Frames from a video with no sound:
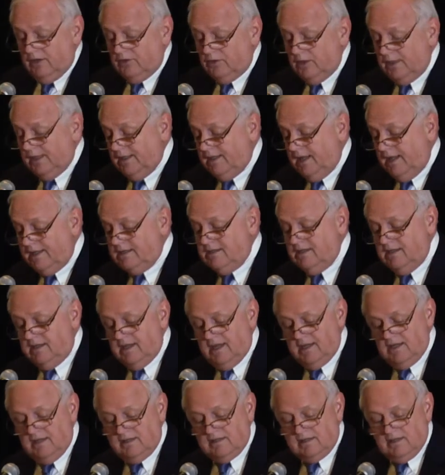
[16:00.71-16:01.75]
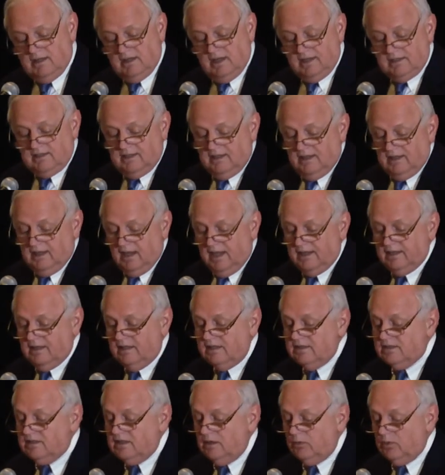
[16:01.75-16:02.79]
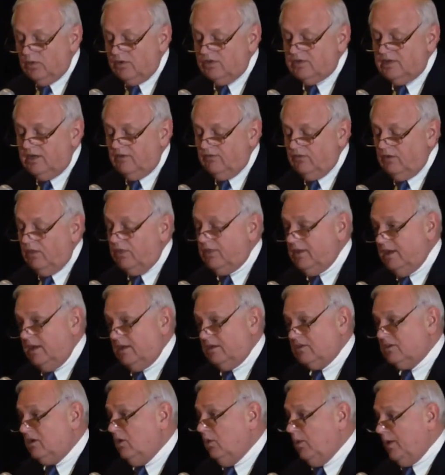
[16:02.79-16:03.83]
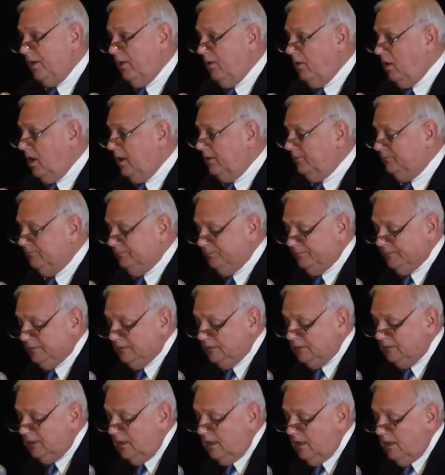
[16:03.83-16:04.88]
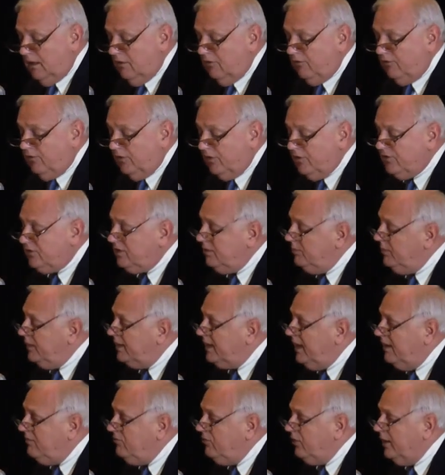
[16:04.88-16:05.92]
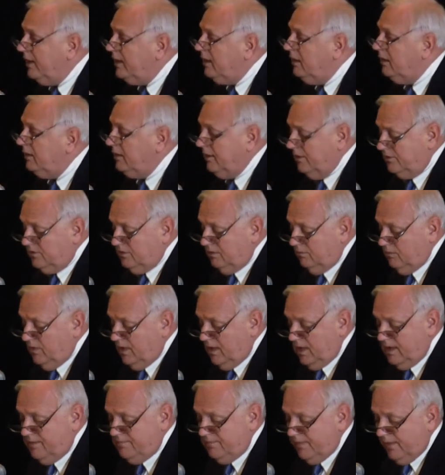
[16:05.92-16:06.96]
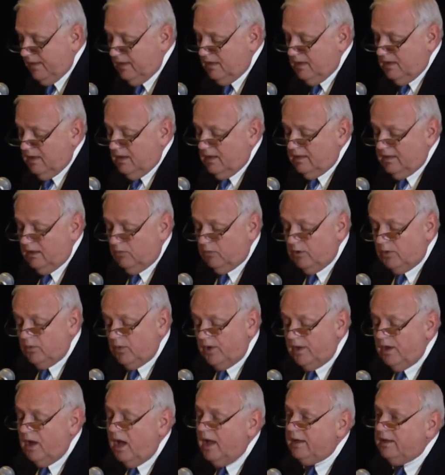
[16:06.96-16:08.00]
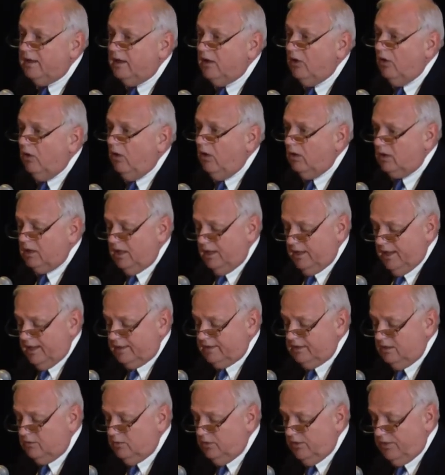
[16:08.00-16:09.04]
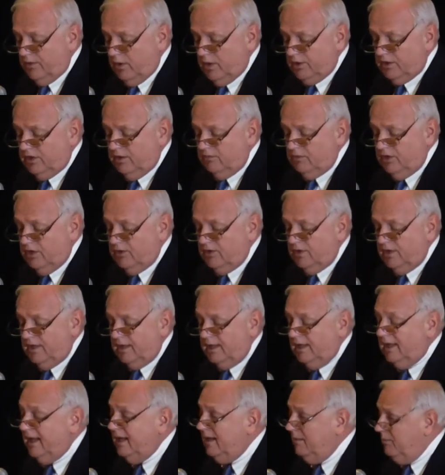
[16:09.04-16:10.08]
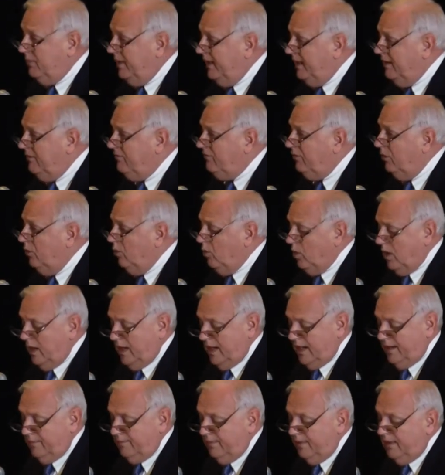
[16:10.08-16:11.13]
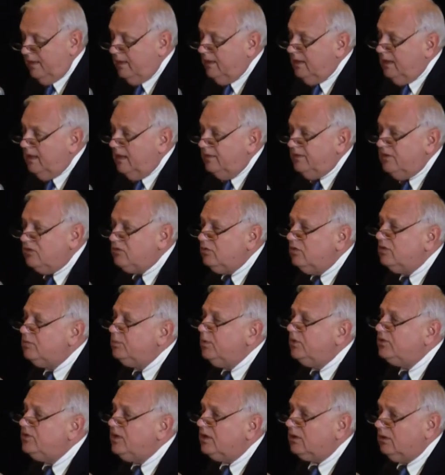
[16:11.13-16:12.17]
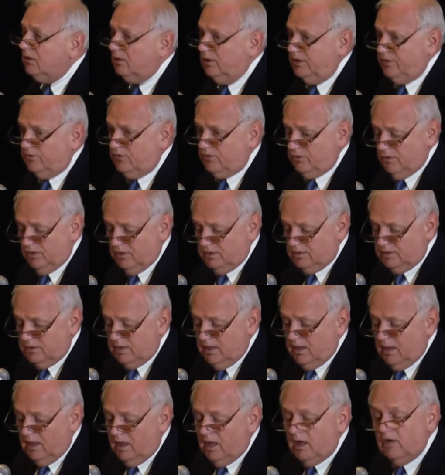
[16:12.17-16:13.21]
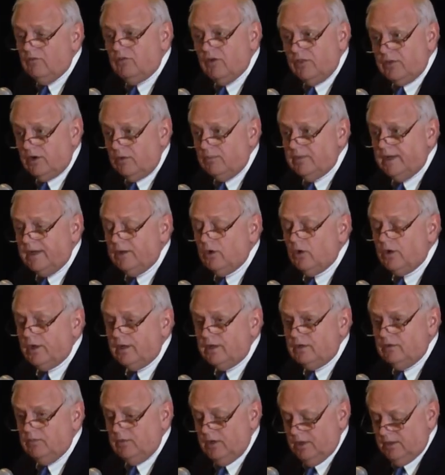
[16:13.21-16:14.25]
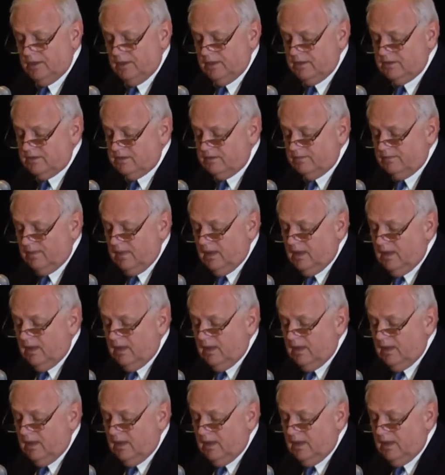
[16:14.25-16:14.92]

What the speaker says: During the 1980s and 1990s, there were several things going on. First, it became very clear to many that we were not at all connected with our community in a meaningful way. And this was particularly true with our minority communities.